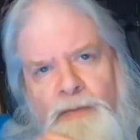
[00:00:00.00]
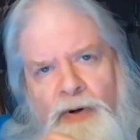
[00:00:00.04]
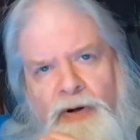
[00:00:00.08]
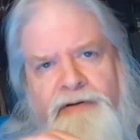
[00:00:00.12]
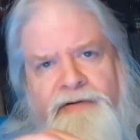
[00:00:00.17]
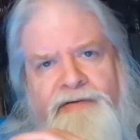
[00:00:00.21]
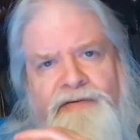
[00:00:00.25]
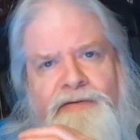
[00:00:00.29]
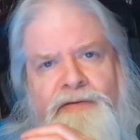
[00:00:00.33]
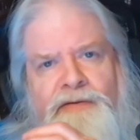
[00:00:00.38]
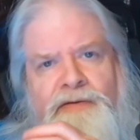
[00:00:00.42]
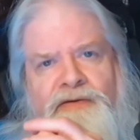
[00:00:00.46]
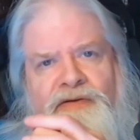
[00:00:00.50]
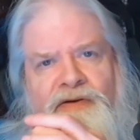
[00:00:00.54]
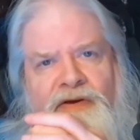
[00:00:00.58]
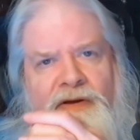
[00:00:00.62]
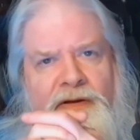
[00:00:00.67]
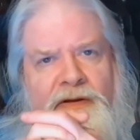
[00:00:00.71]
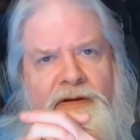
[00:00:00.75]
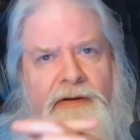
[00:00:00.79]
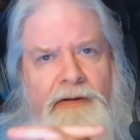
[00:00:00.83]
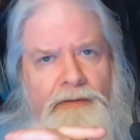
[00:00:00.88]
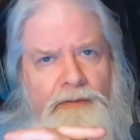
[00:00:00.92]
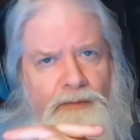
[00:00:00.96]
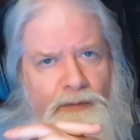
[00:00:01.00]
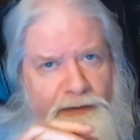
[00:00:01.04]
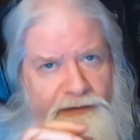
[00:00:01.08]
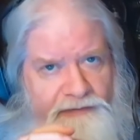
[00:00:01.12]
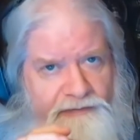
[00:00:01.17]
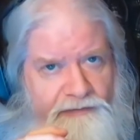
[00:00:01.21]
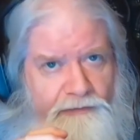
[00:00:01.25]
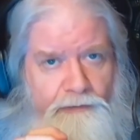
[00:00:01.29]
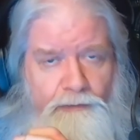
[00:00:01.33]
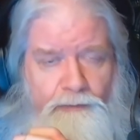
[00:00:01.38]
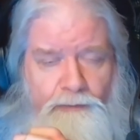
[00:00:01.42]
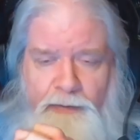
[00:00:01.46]
monsters in the
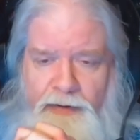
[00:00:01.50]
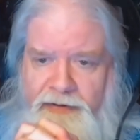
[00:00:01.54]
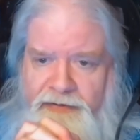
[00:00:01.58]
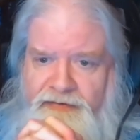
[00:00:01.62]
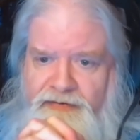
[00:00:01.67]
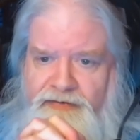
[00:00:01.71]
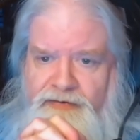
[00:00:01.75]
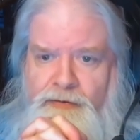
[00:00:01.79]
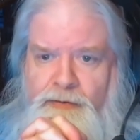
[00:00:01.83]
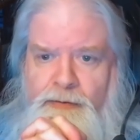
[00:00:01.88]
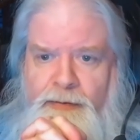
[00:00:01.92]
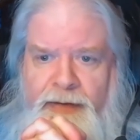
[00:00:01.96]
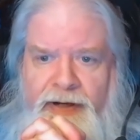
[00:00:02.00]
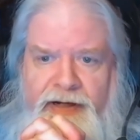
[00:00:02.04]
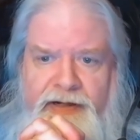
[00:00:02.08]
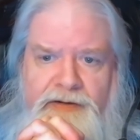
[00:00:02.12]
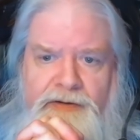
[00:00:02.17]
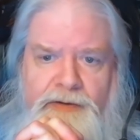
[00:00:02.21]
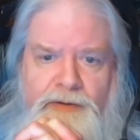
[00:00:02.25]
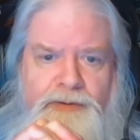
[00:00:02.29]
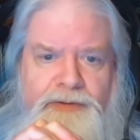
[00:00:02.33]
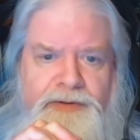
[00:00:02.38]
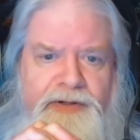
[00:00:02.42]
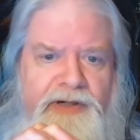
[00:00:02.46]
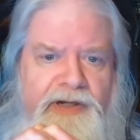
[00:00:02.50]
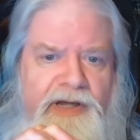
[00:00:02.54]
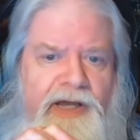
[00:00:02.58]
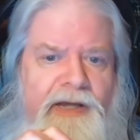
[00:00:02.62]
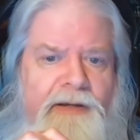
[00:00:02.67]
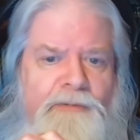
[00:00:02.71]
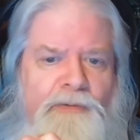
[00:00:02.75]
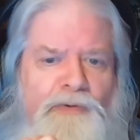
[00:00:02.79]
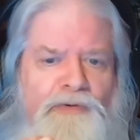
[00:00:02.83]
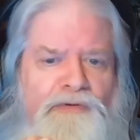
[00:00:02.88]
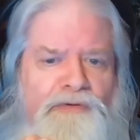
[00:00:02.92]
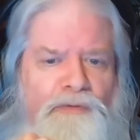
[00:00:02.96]
original Monster Manual that
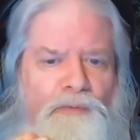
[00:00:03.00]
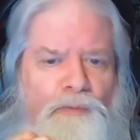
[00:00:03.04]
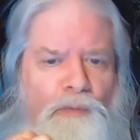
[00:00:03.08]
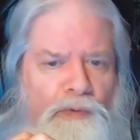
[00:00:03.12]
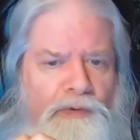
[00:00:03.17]
gamers